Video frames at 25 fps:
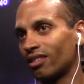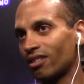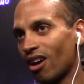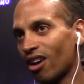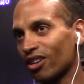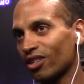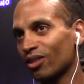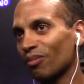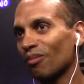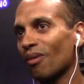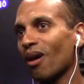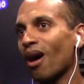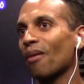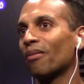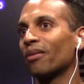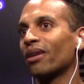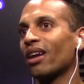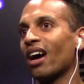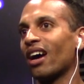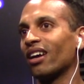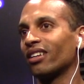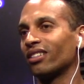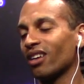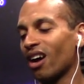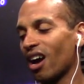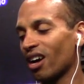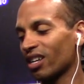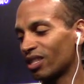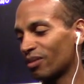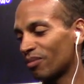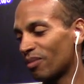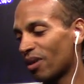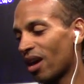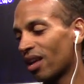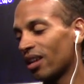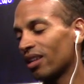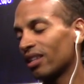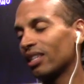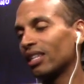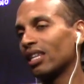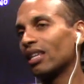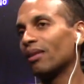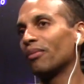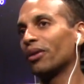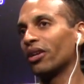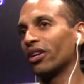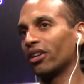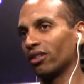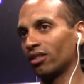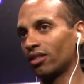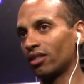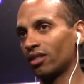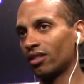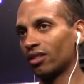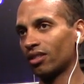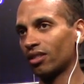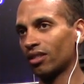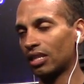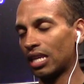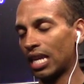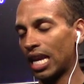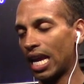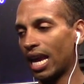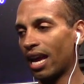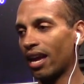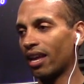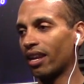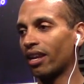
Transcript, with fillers: Dr. Bob and I talked about limiters, mm.